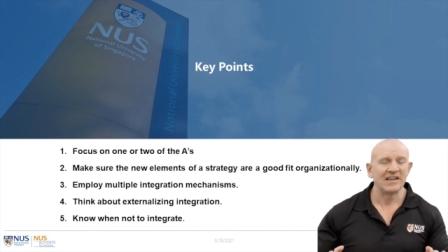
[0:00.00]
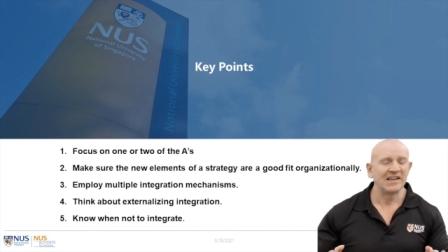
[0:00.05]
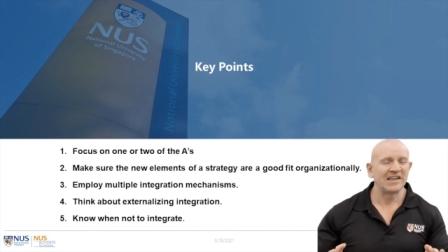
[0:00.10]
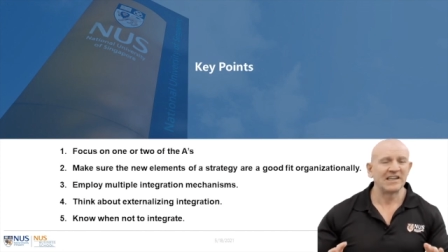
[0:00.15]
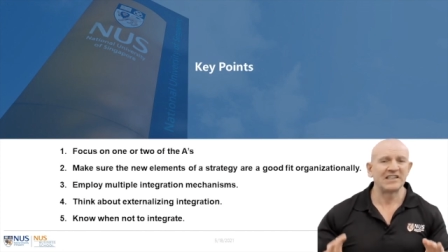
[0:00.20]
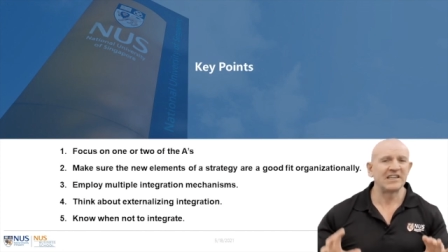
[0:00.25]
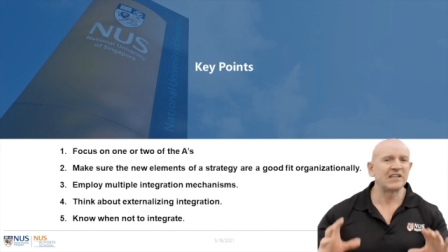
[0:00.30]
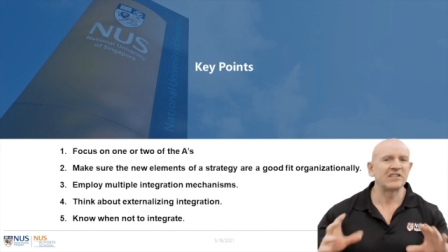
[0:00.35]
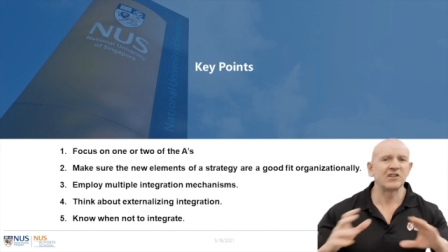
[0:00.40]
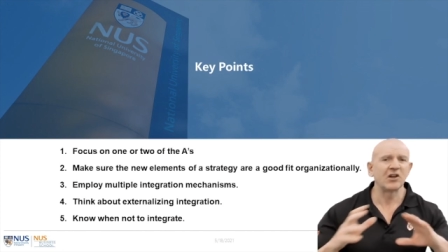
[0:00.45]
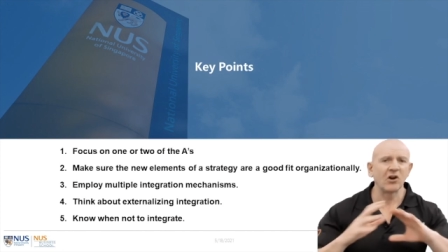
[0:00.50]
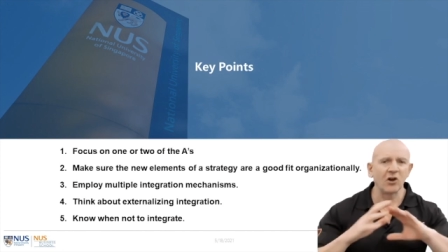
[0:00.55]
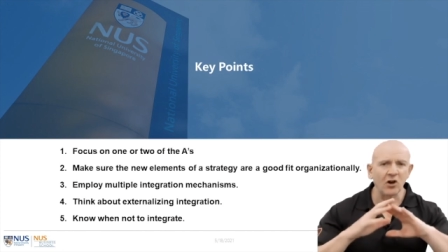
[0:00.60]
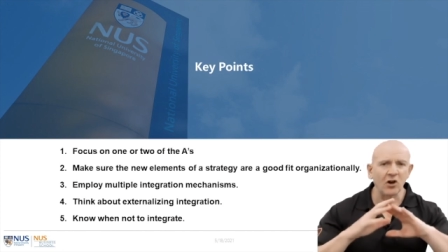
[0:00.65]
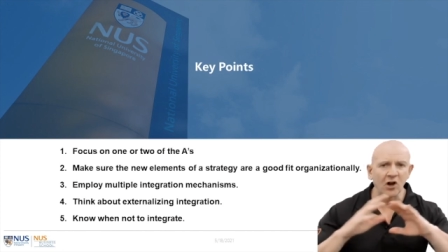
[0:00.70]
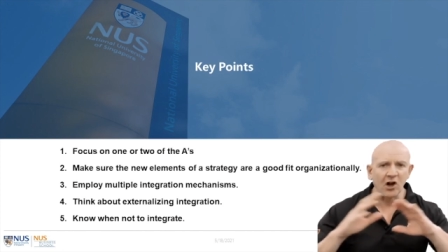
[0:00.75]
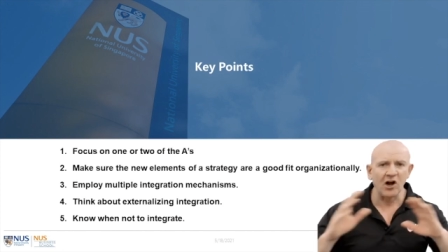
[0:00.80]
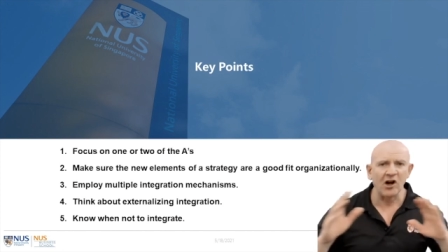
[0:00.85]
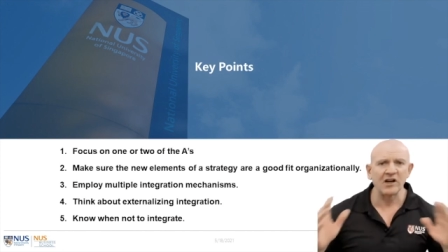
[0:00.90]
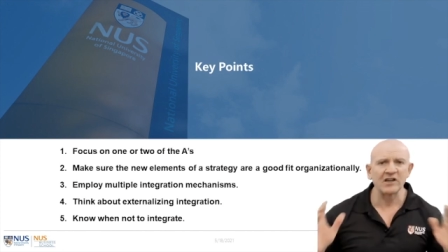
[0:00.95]
It takes a
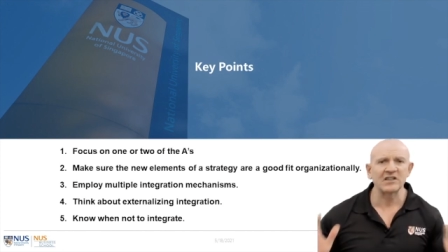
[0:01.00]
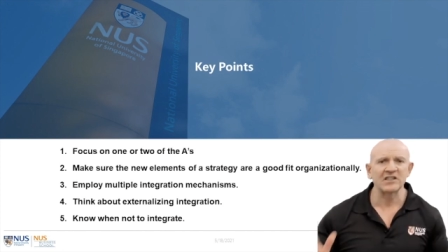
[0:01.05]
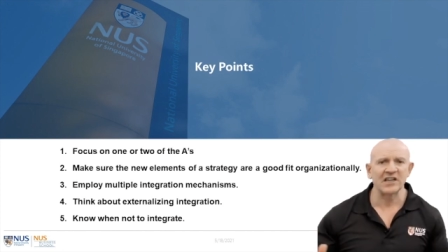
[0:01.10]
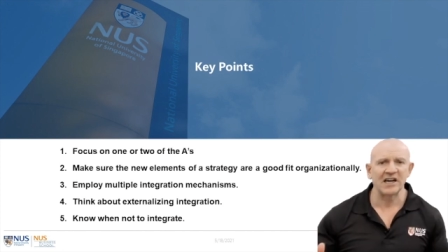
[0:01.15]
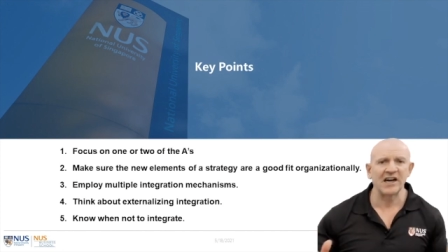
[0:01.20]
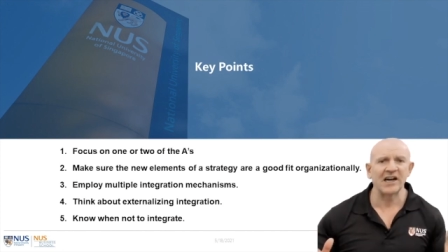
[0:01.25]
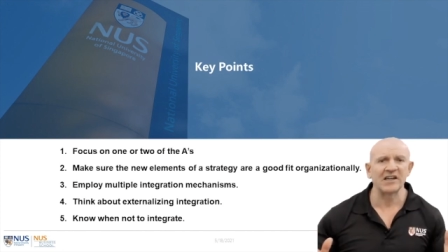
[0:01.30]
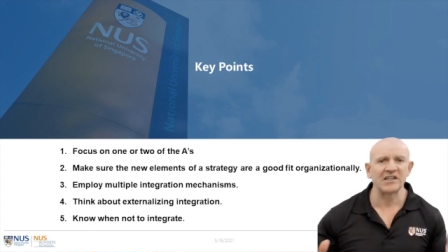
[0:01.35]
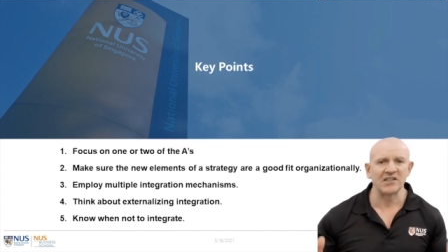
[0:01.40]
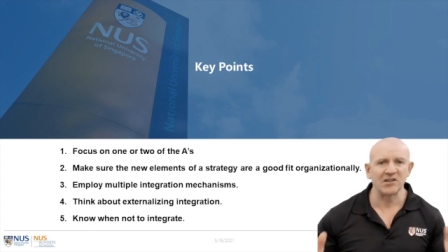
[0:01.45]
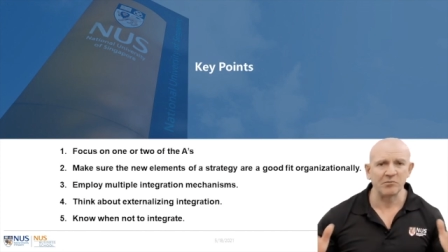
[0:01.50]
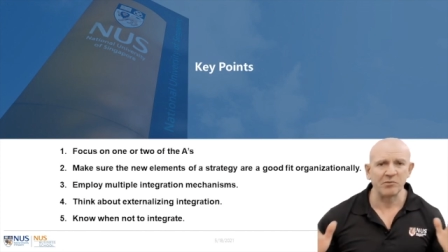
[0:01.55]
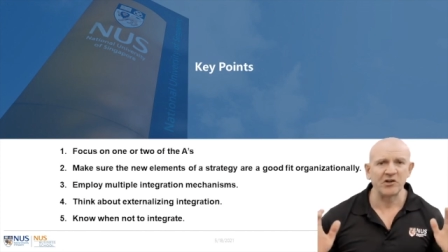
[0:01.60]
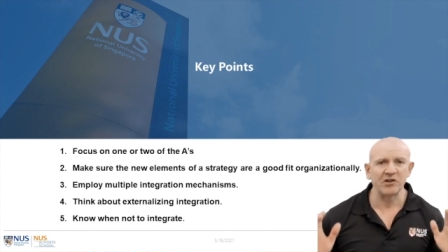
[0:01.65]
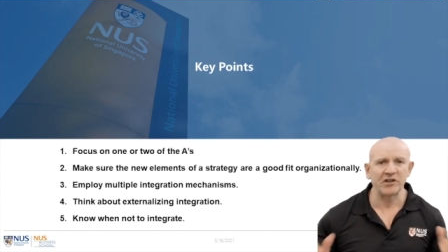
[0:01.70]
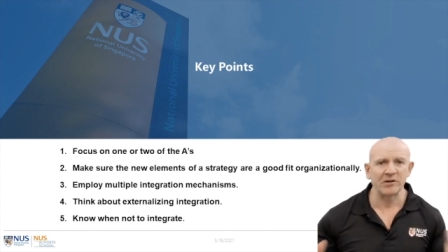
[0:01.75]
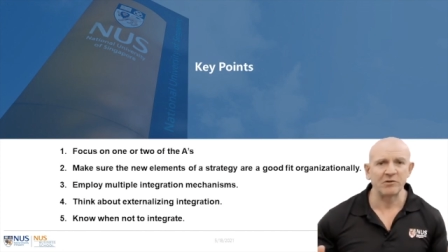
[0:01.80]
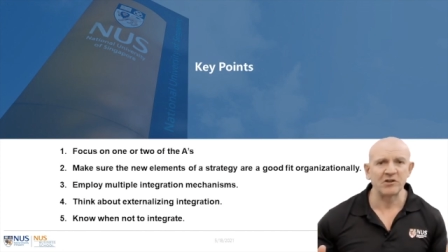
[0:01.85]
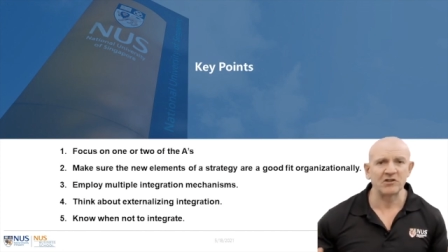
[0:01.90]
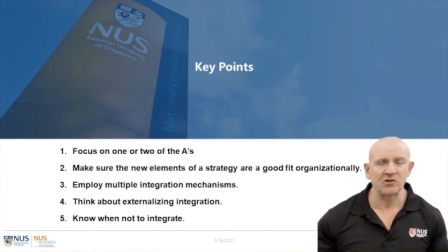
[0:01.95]
long time to build
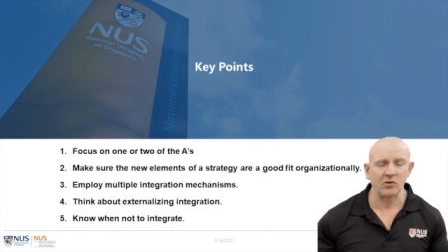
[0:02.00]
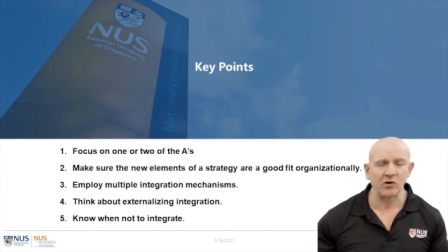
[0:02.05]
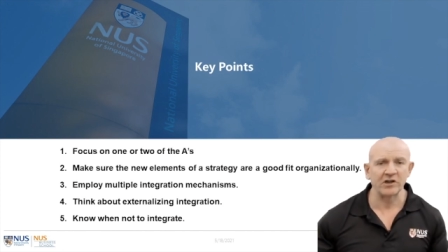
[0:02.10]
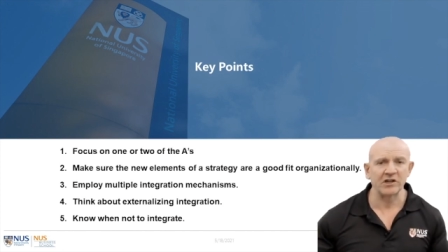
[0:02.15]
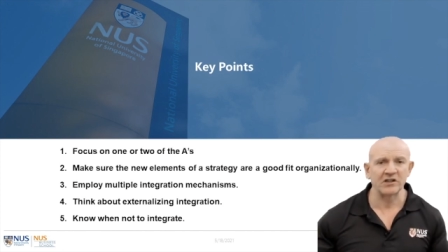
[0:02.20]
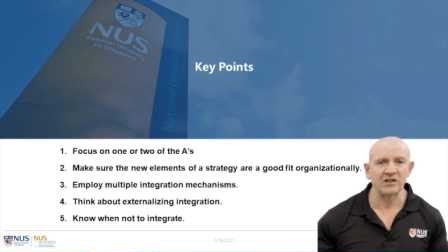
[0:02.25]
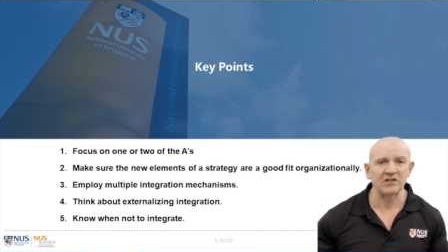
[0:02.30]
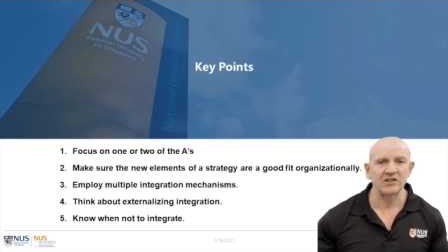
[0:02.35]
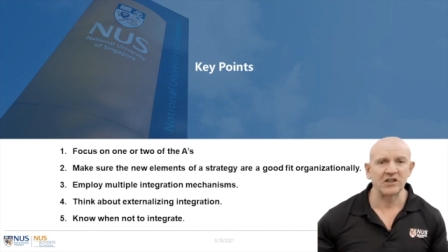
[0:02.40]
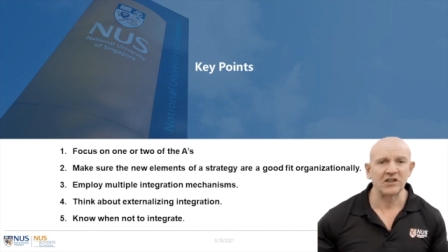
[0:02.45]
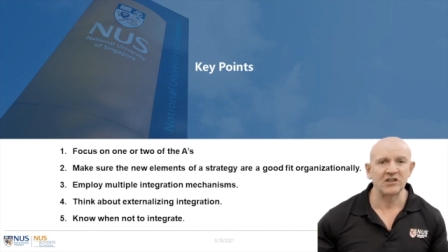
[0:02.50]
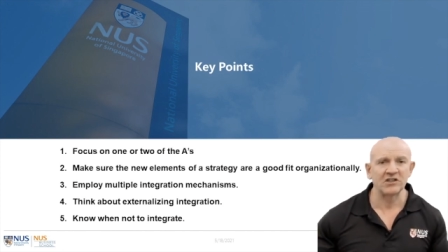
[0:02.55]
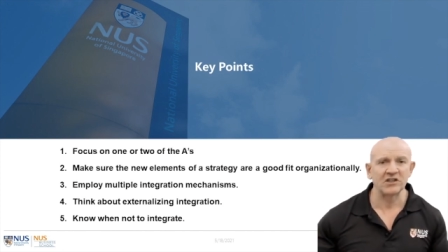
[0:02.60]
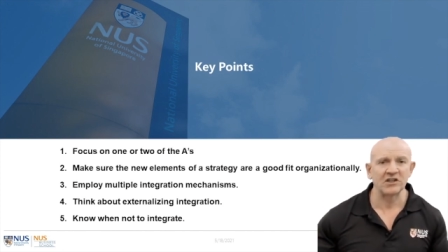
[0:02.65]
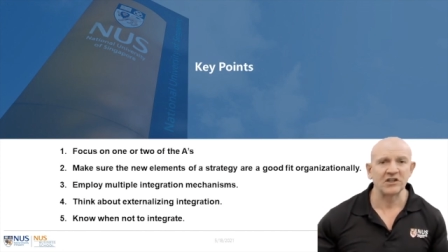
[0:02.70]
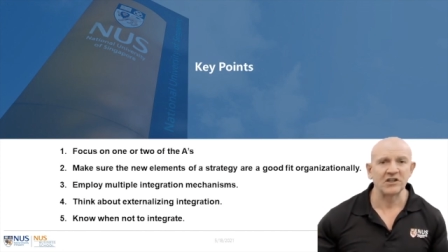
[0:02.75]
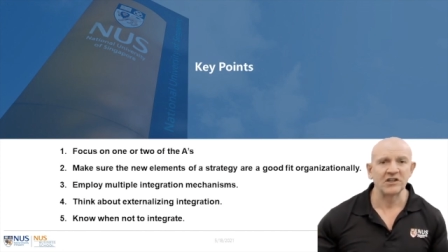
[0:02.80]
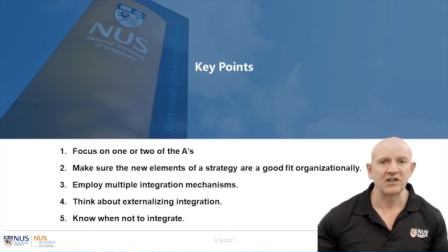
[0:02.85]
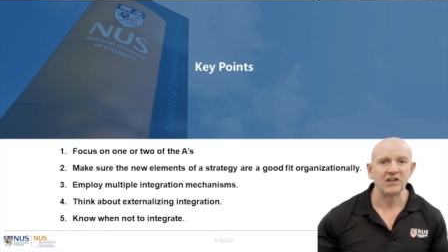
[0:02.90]
up this organization.